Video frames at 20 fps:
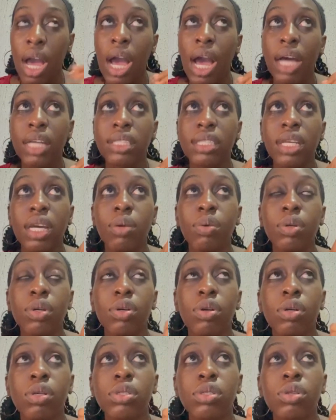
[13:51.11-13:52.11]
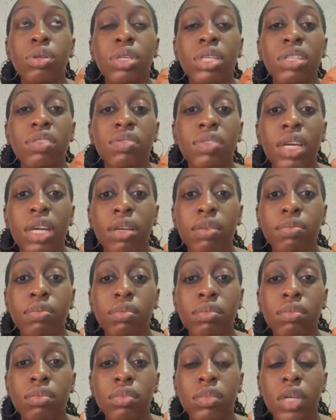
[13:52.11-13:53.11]
and then we can also give
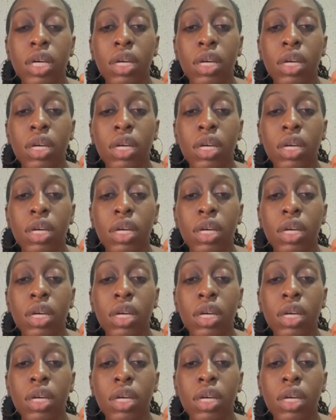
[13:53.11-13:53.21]
them